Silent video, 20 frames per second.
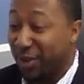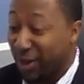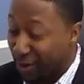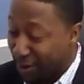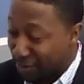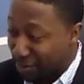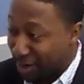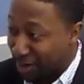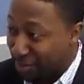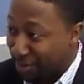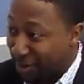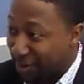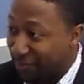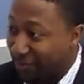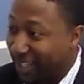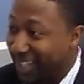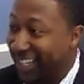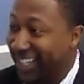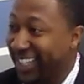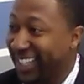very
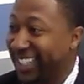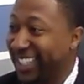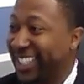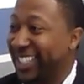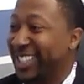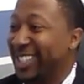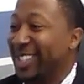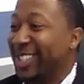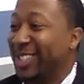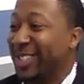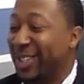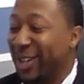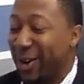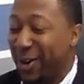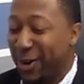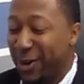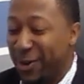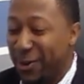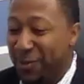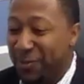bumpy.
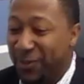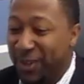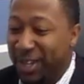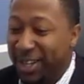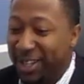So